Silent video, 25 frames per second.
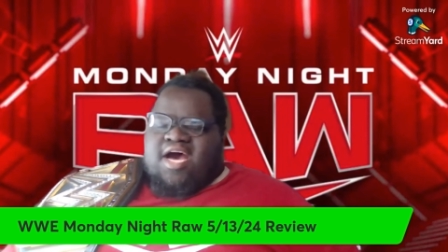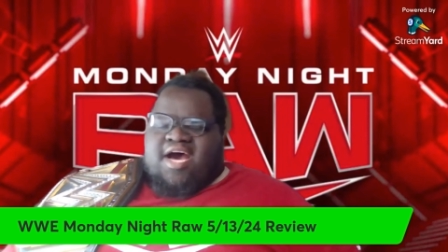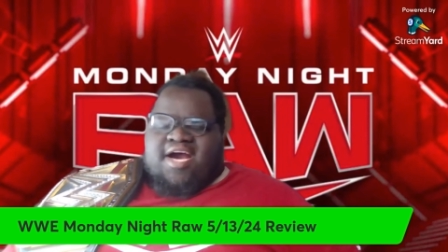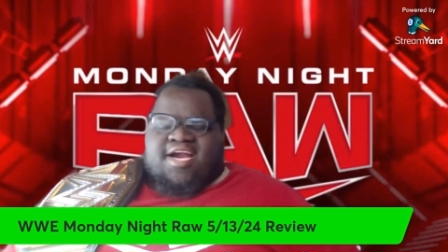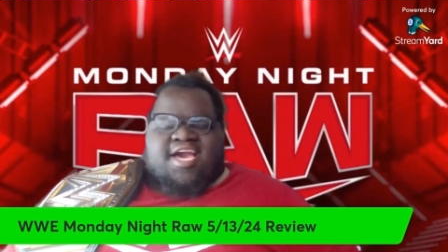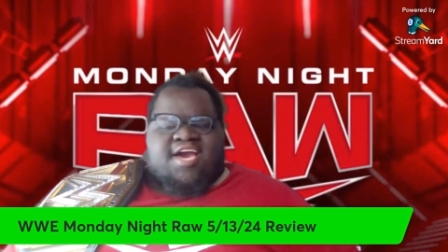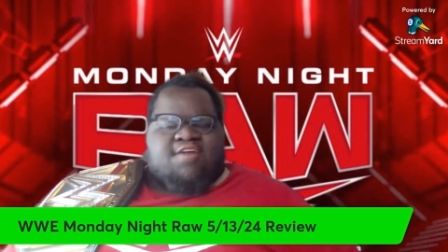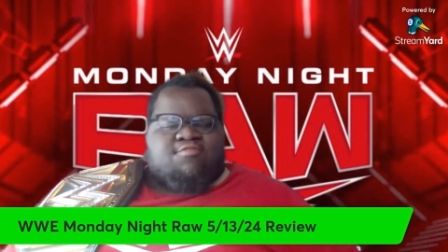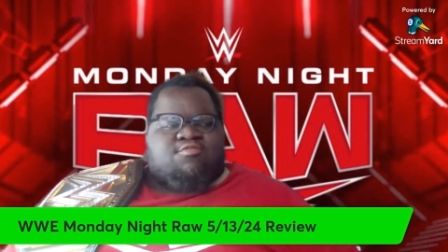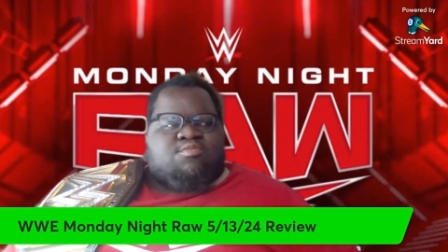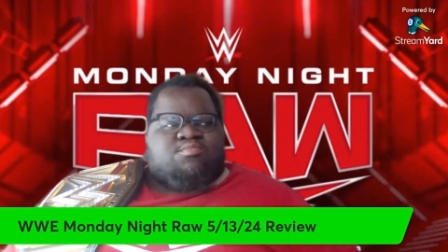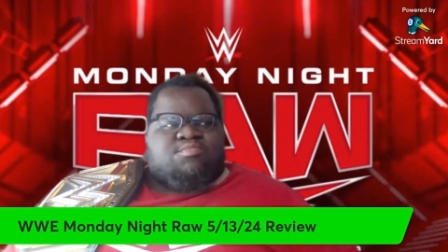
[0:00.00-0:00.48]

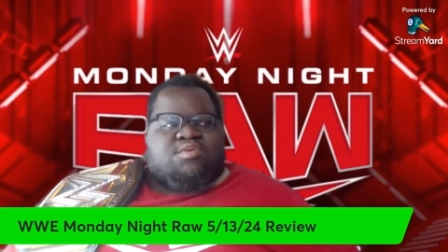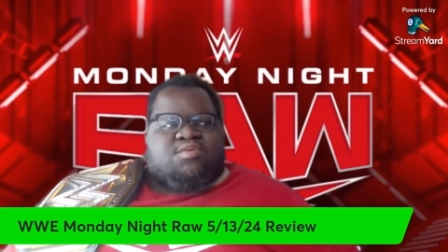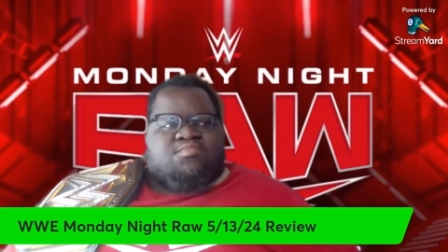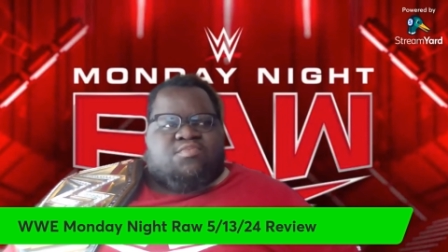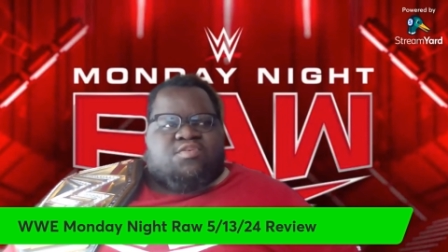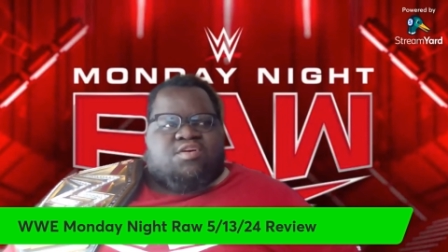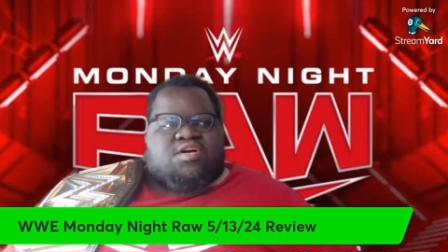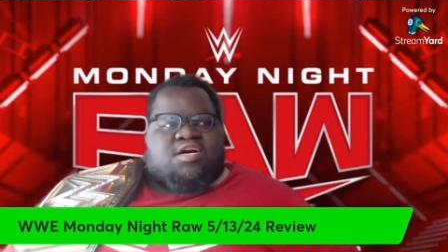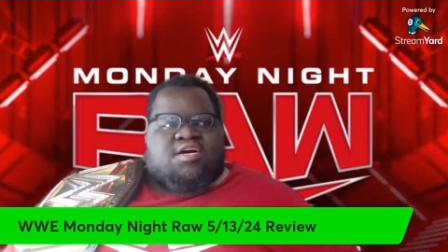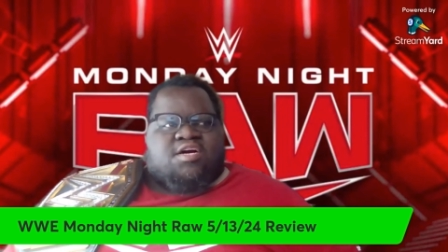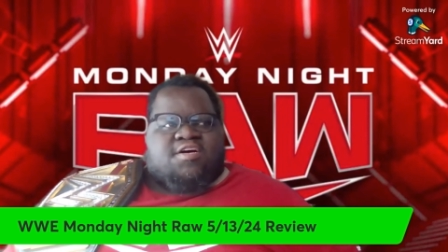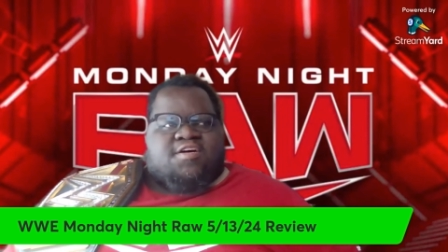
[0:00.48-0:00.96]
can't
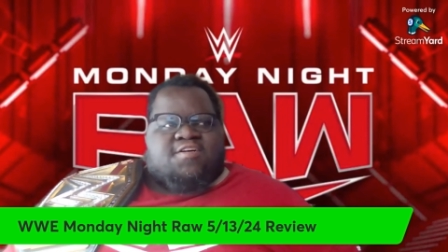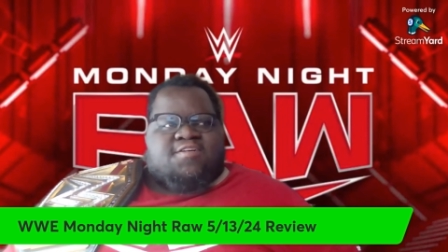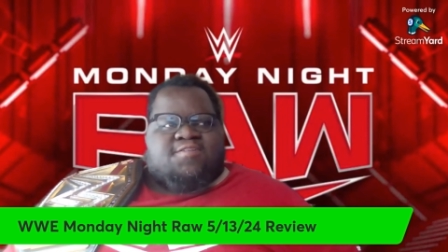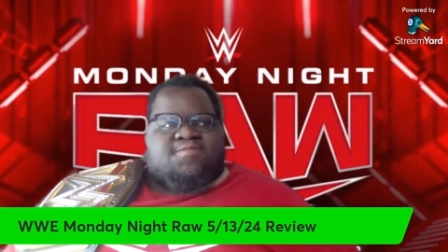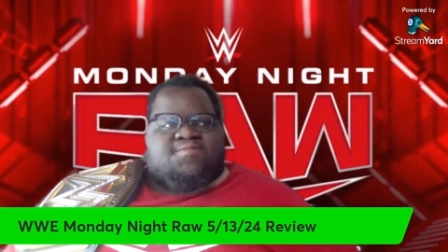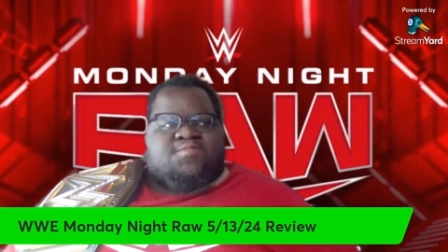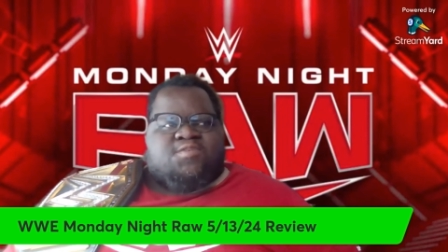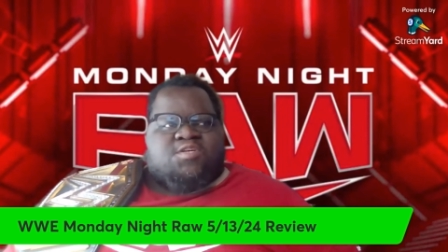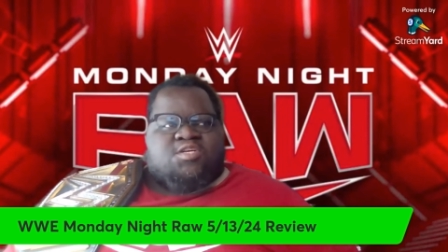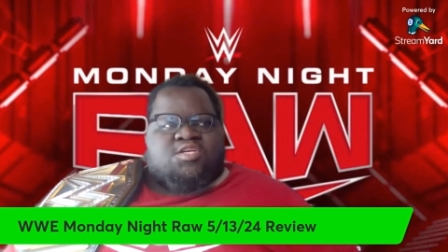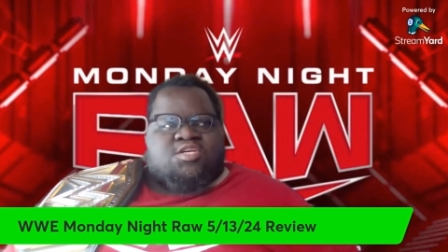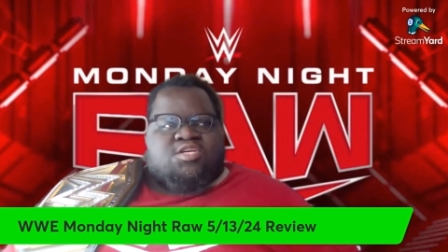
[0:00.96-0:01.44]

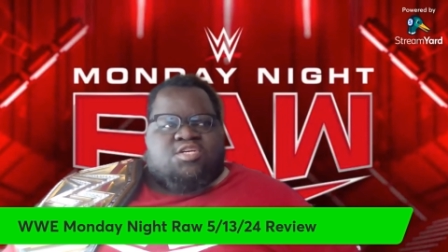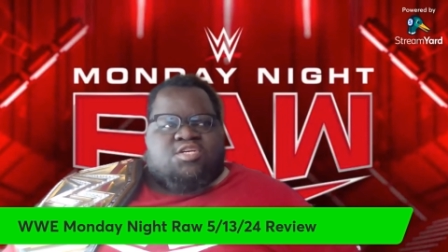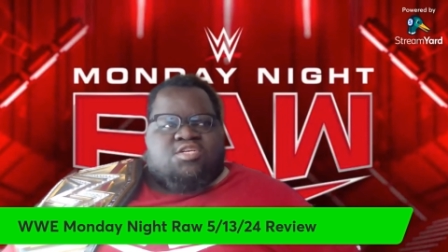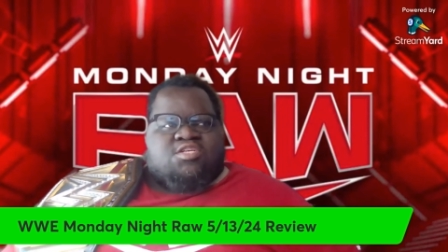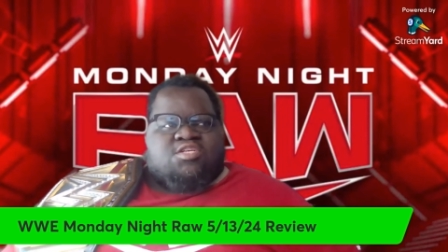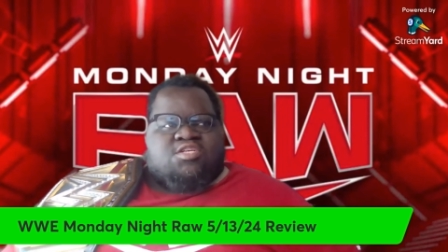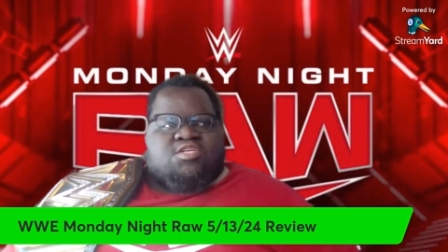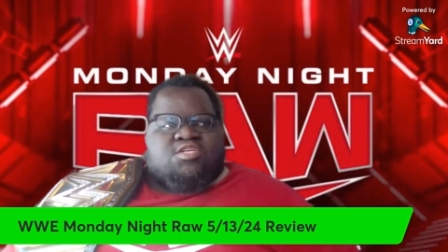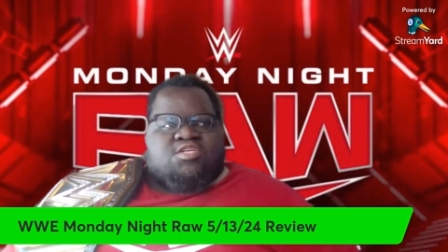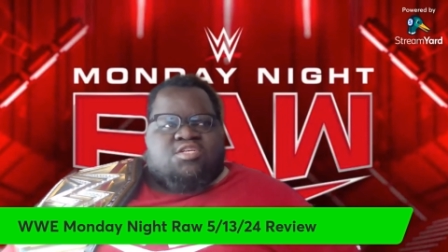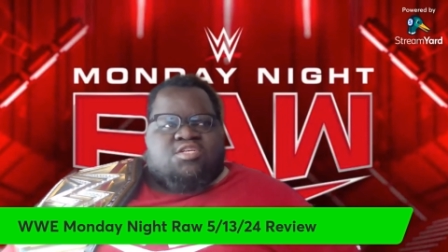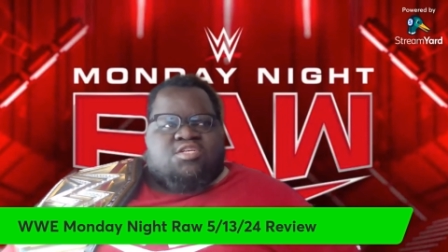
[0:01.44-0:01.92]
remember
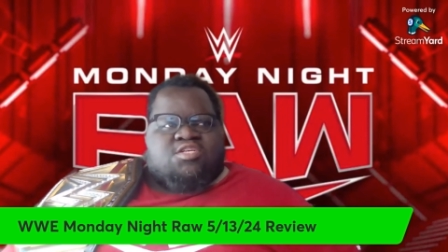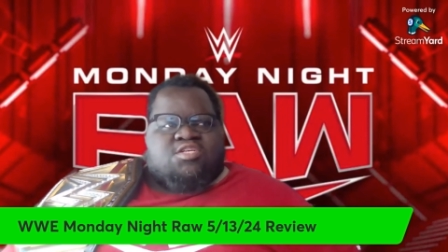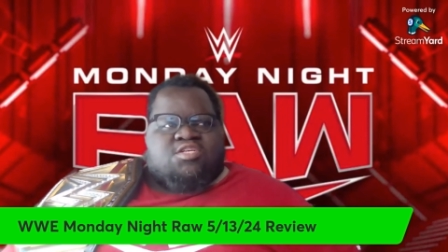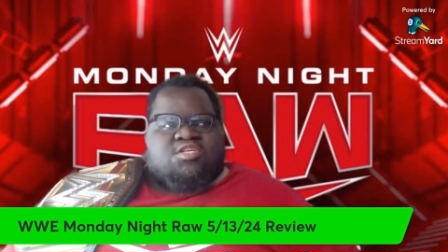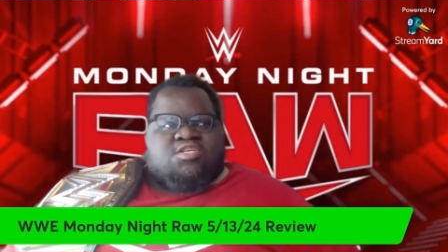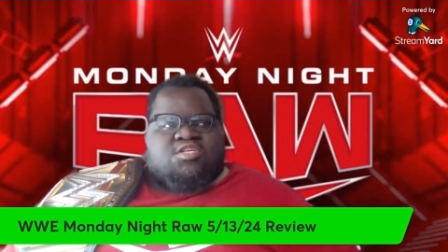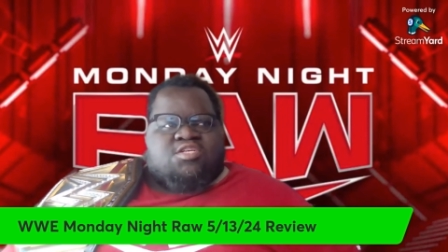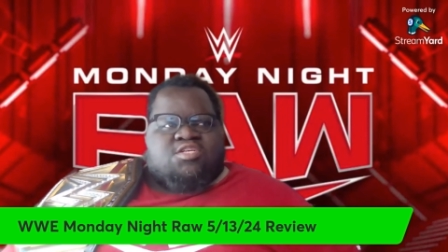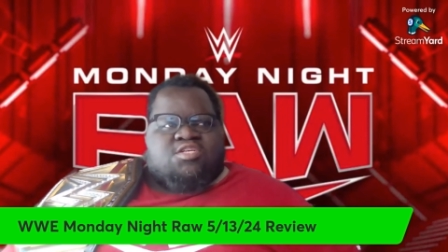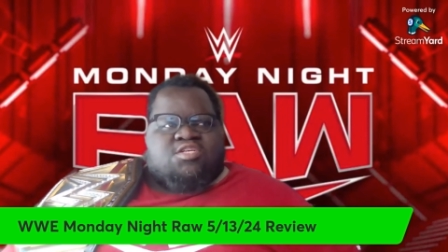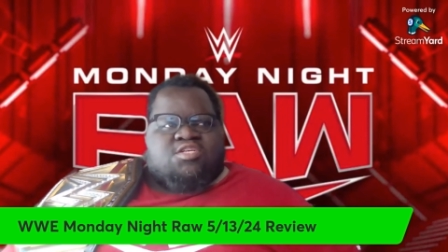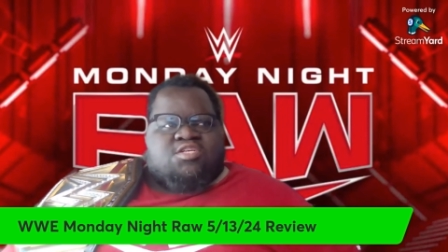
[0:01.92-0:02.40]

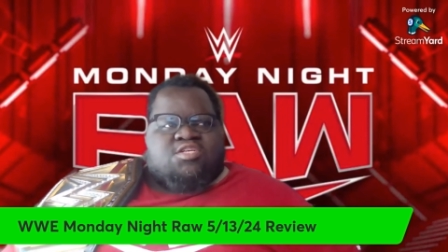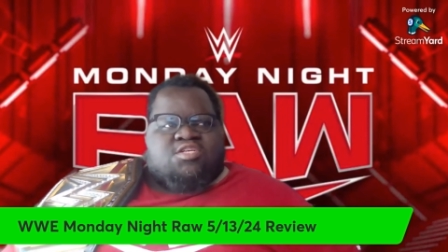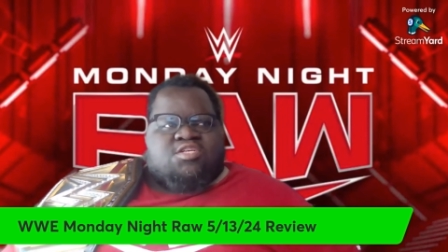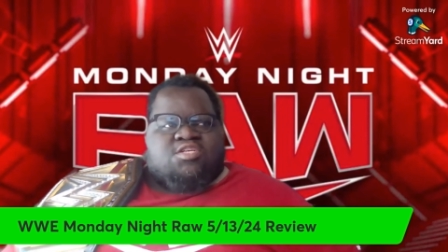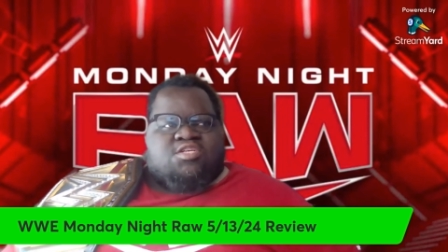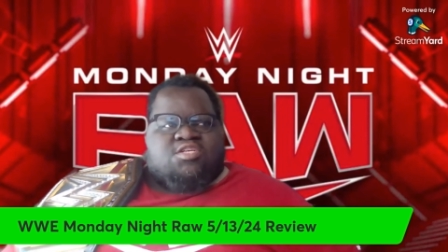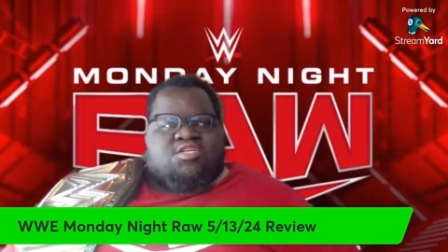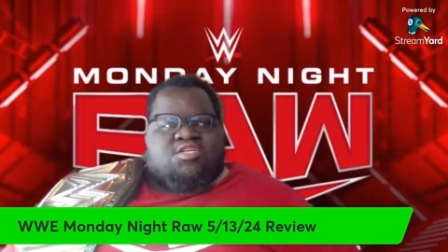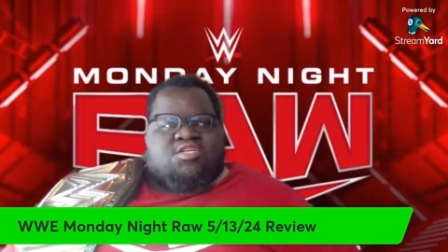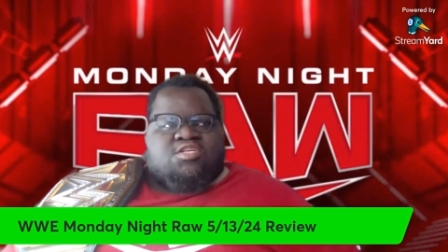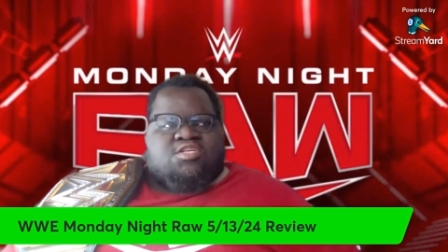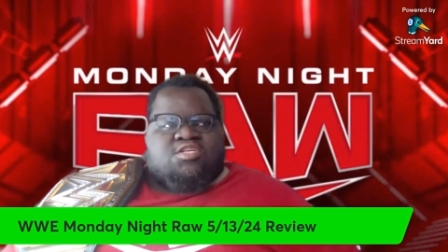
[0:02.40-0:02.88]
what